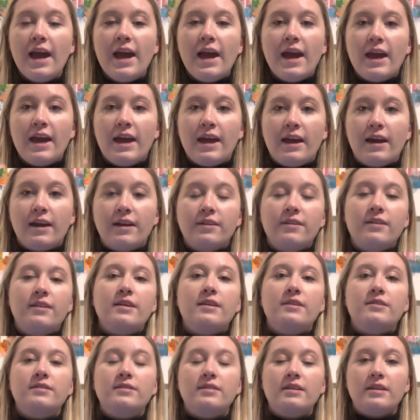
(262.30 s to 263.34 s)
and
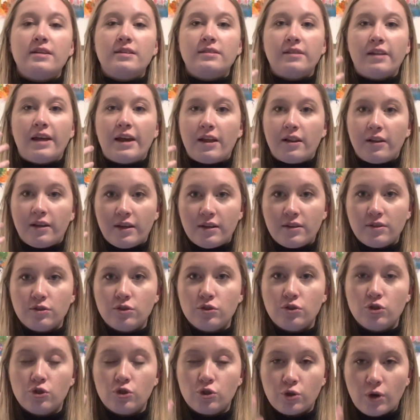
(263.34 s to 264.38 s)
this is likely
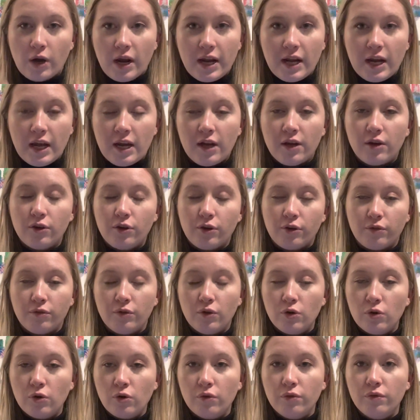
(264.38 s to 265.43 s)
straining your
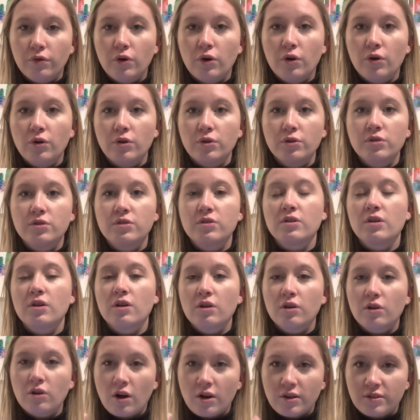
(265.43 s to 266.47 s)
vocal folds,
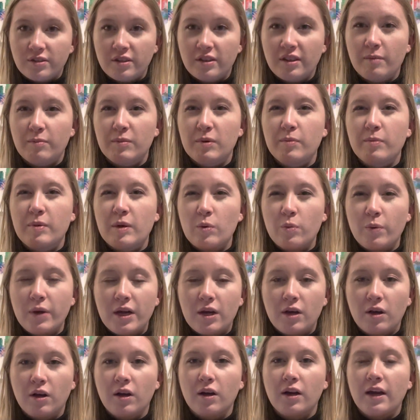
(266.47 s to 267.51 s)
causing them to be
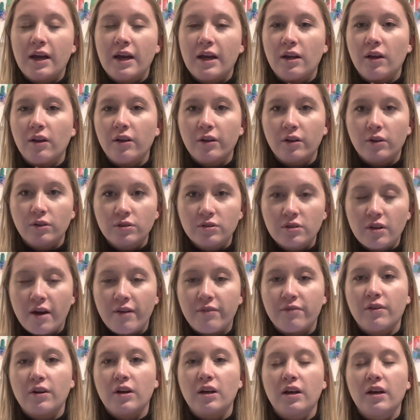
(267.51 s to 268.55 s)
weaker and a little
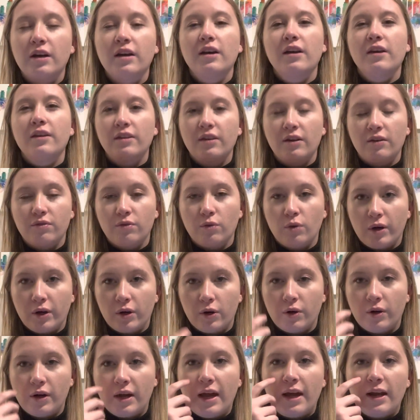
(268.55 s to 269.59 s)
tougher, therefore
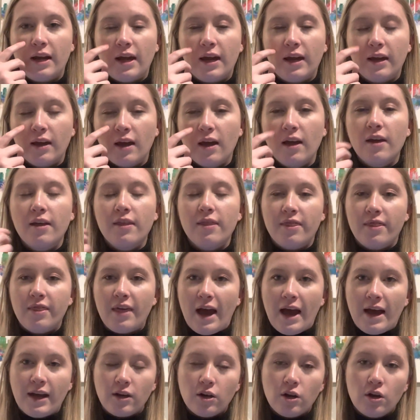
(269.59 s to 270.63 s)
creating
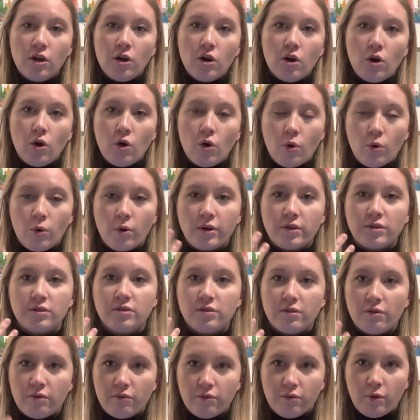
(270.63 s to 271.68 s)
that hoarse
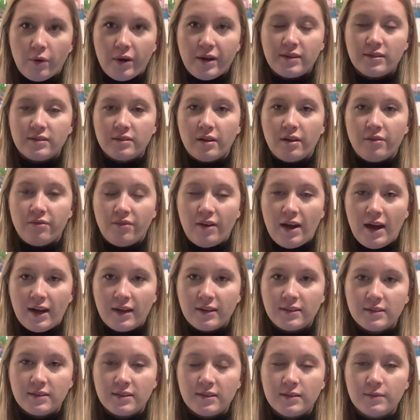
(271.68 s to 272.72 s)
voice
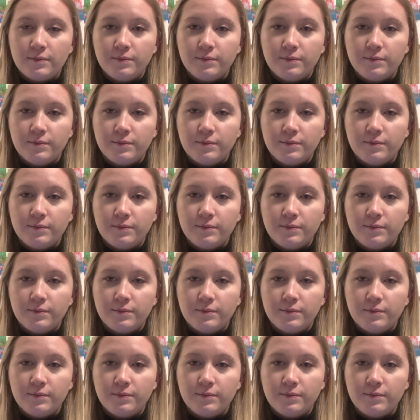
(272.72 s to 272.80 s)
effect.